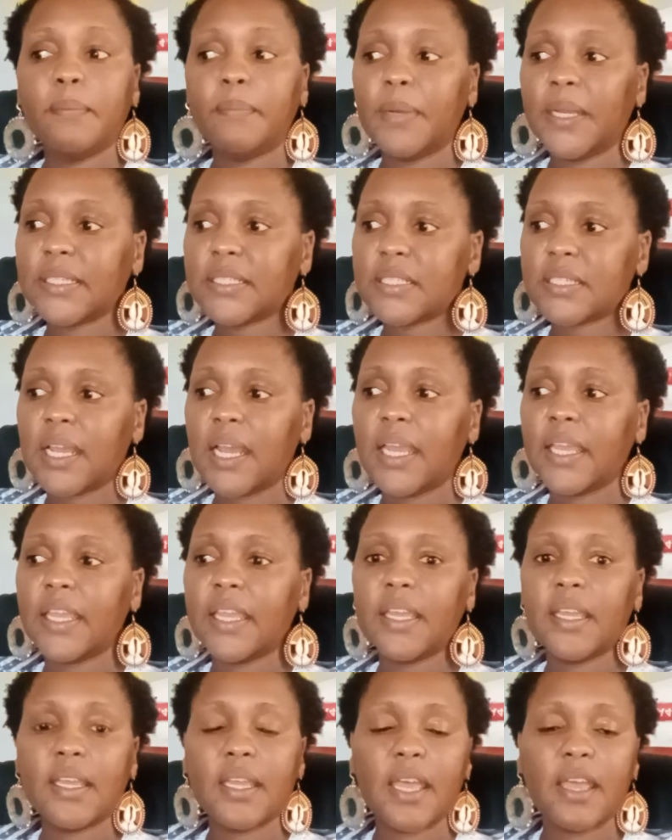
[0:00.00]
but
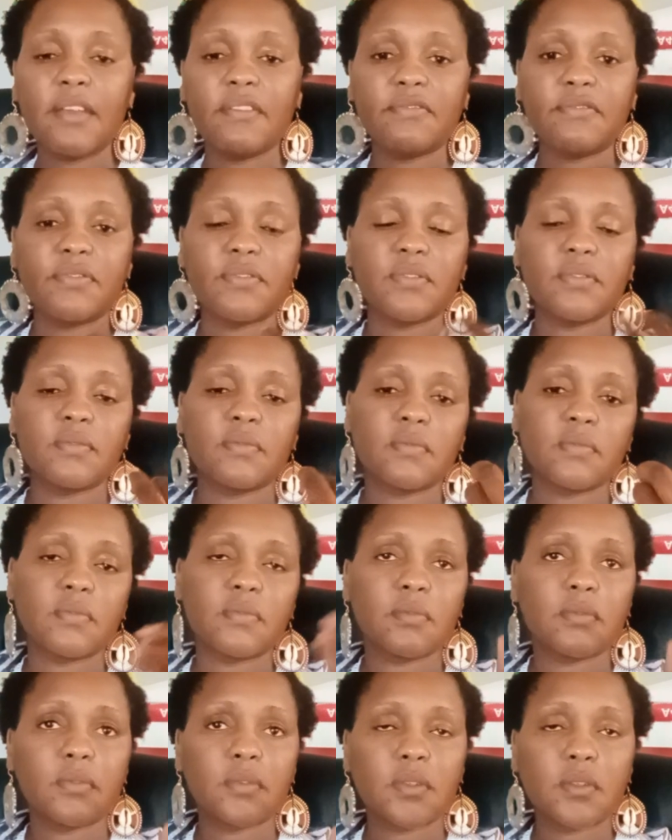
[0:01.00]
I have
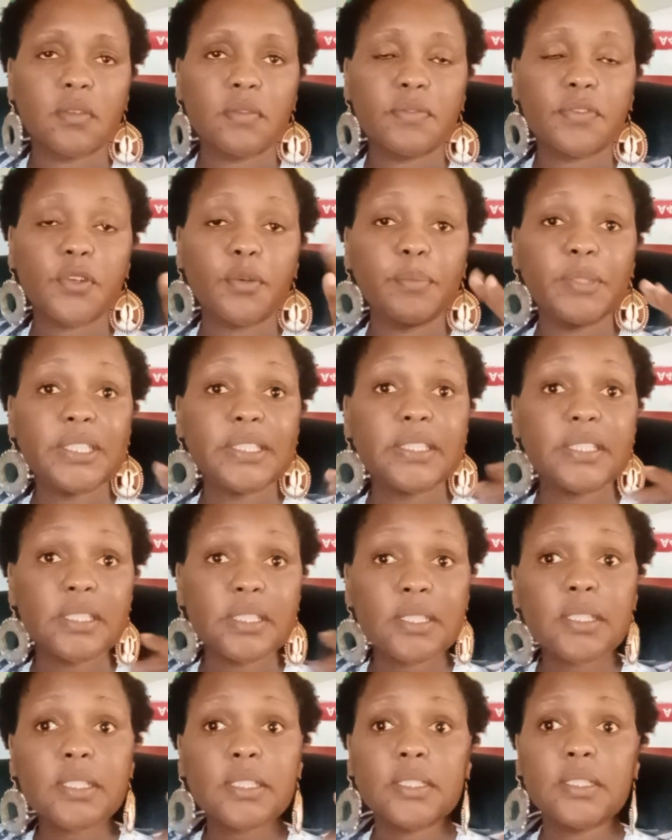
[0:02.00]
from a
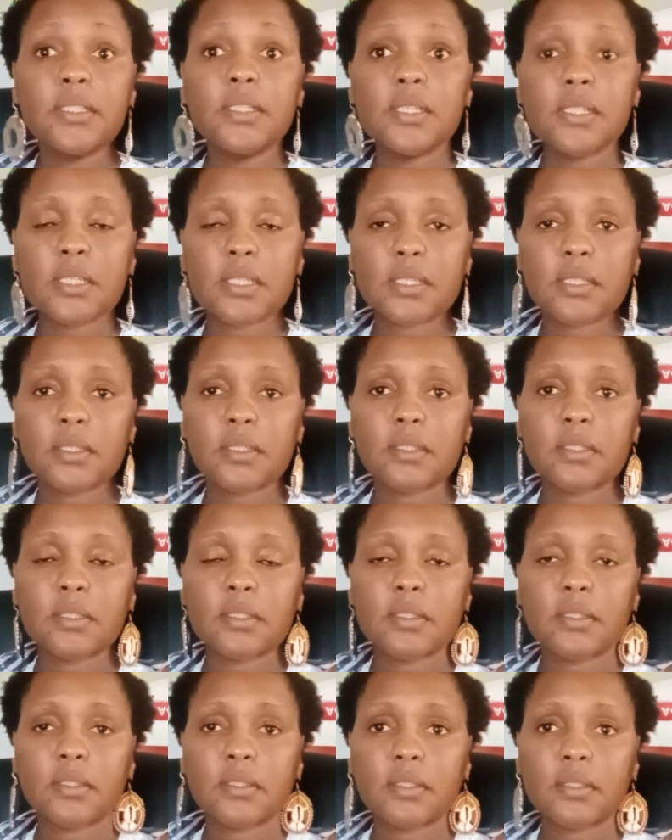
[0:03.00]
distance,
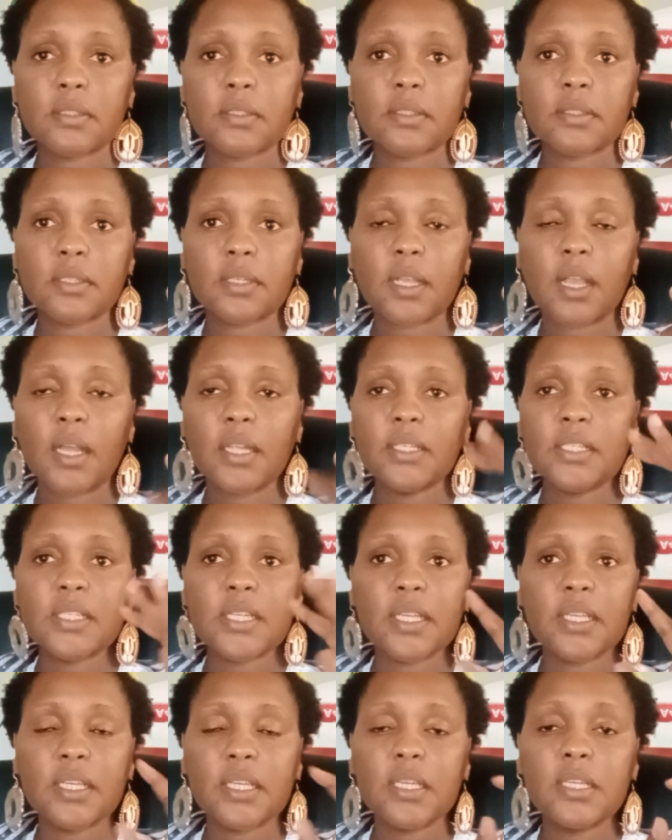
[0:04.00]
can't
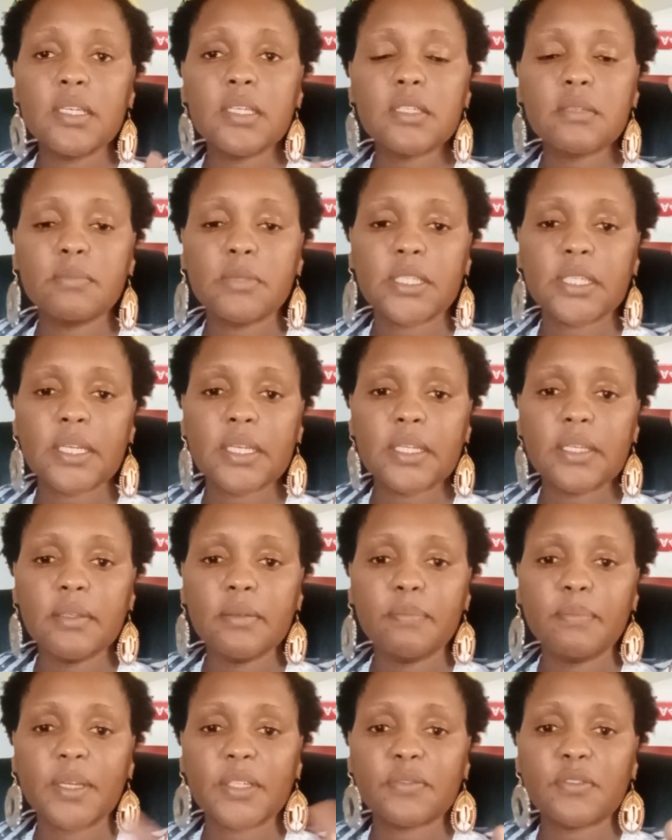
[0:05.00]
say
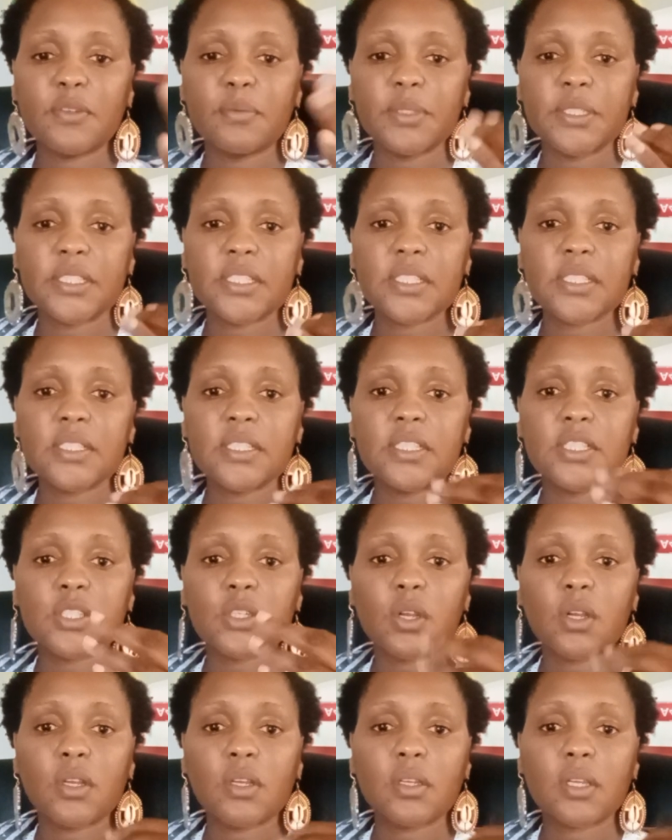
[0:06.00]
intimately, but from a distance,
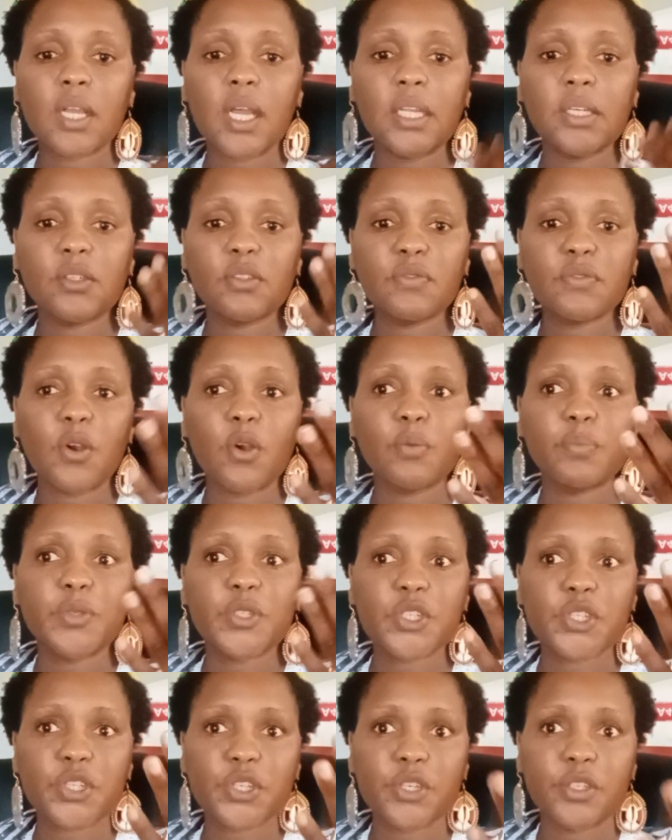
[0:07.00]
kind of
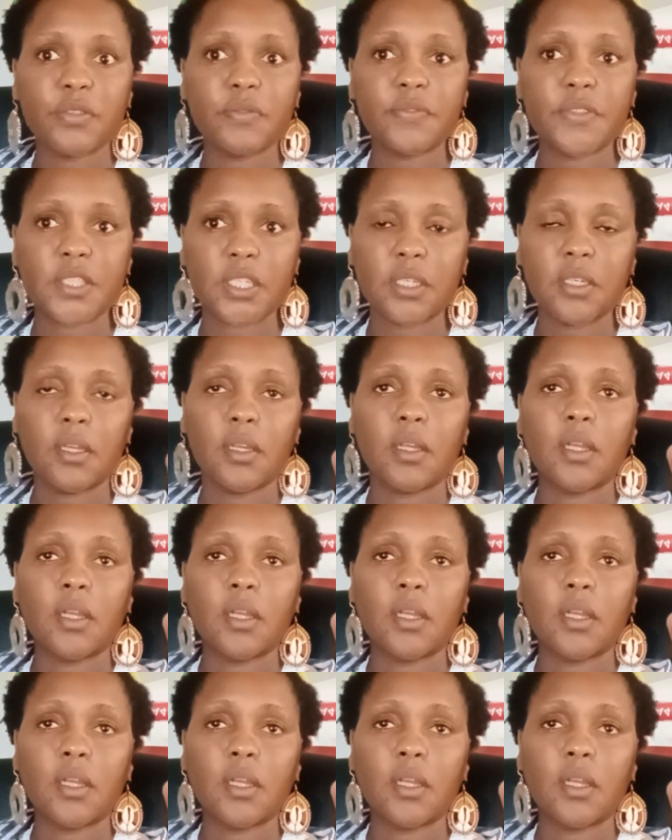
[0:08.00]
observed